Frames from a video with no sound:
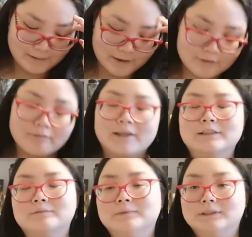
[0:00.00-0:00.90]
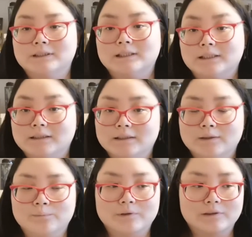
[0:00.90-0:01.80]
advancements in like
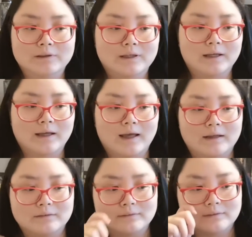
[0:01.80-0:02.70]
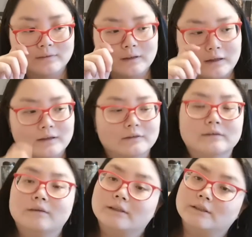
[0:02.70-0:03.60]
needlework, and
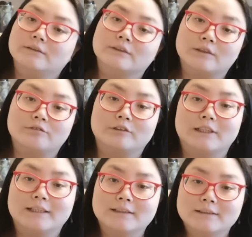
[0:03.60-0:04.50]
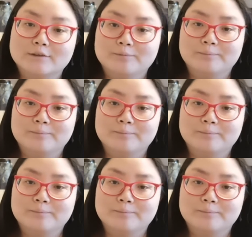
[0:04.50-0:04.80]
touches on suffragettes.